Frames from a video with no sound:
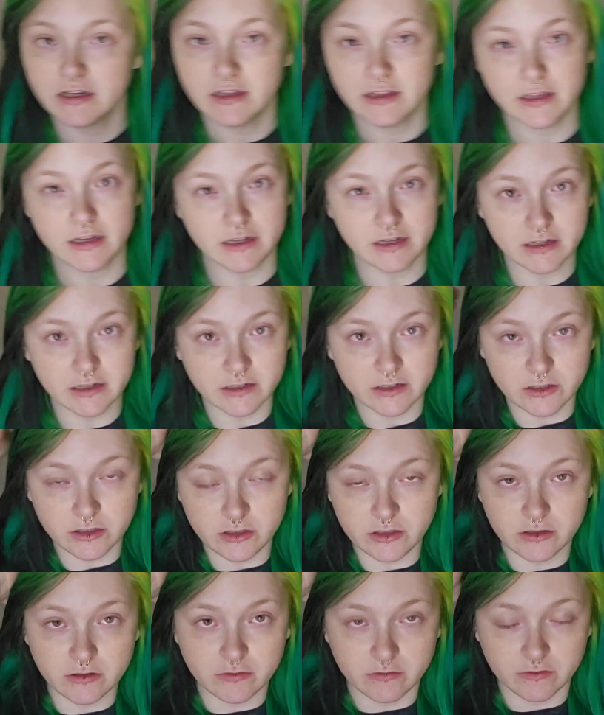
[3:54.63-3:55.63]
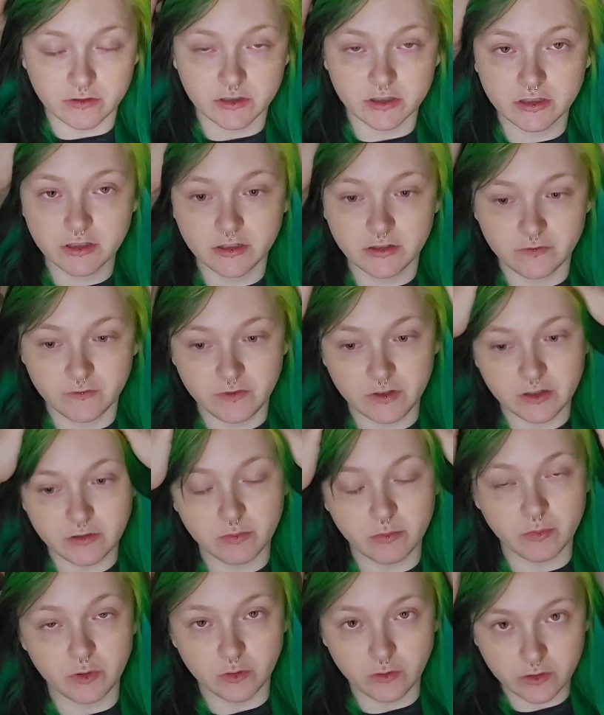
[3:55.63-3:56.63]
They don't feel
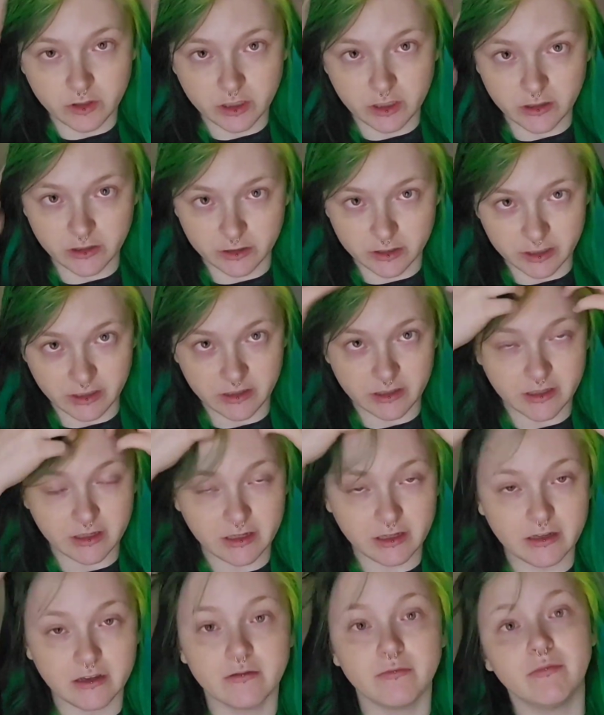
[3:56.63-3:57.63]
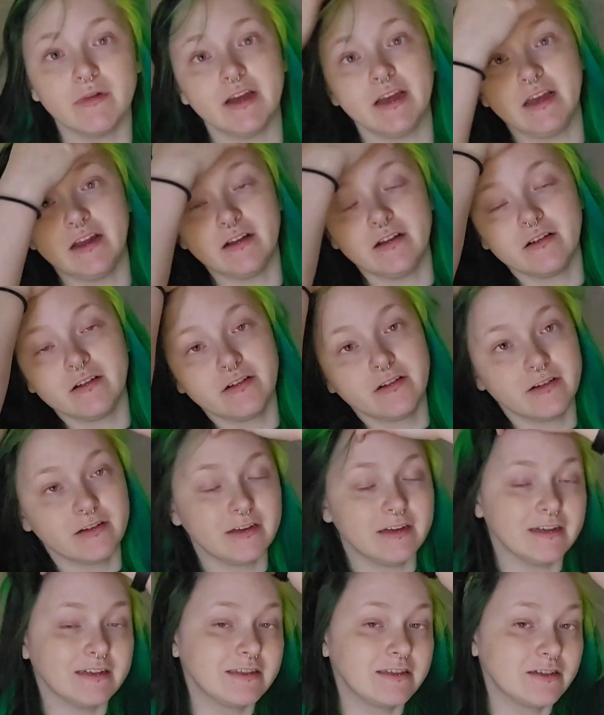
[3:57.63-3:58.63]
bulky or anything. My hair
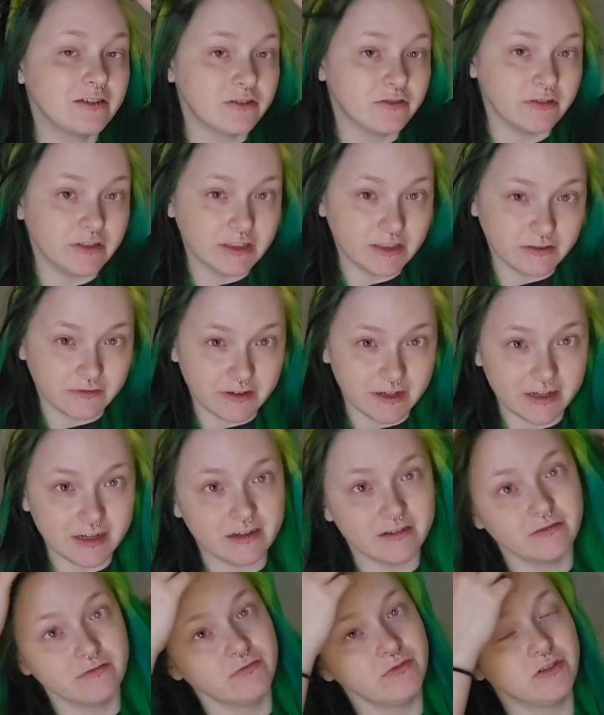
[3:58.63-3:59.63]
does look greasy right now,